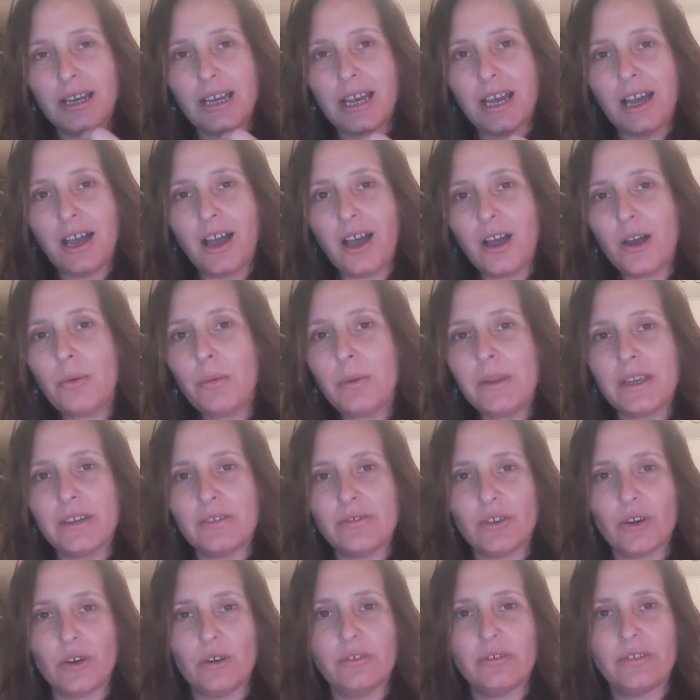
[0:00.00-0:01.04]
Are we
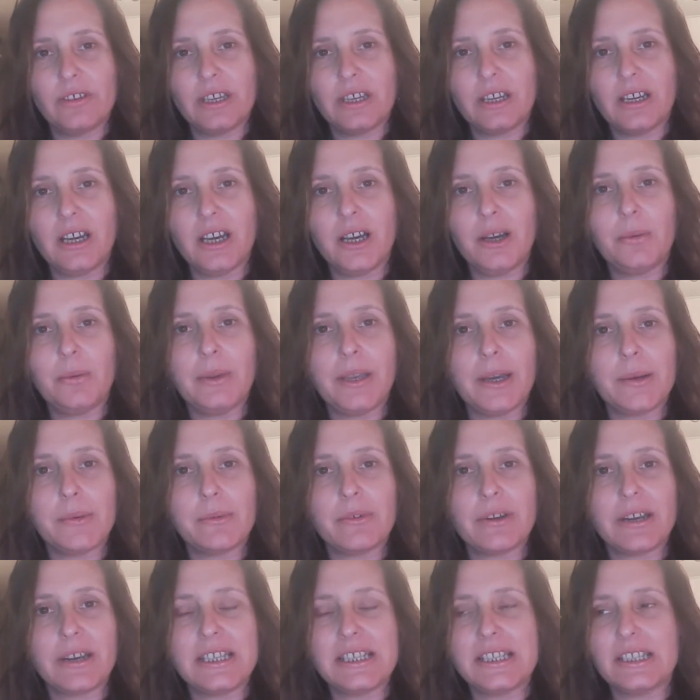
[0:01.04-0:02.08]
evolving? Are we
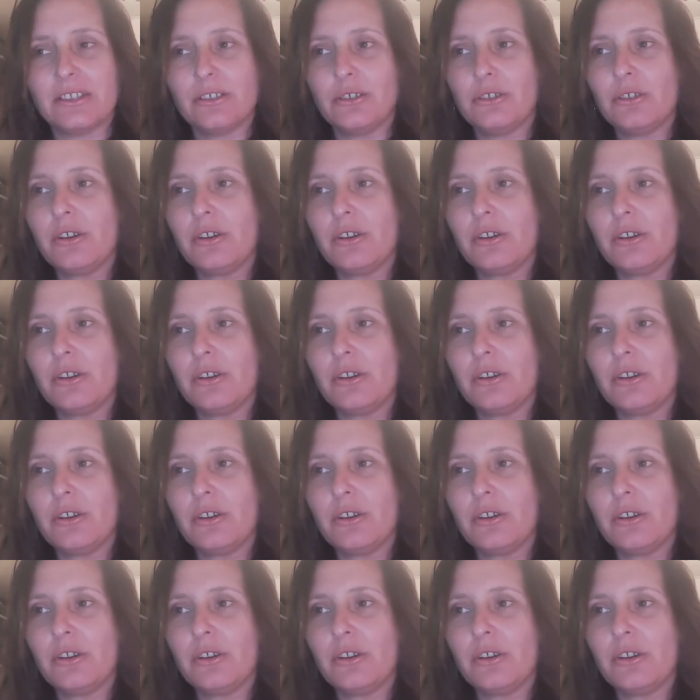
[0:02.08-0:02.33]
upgrading?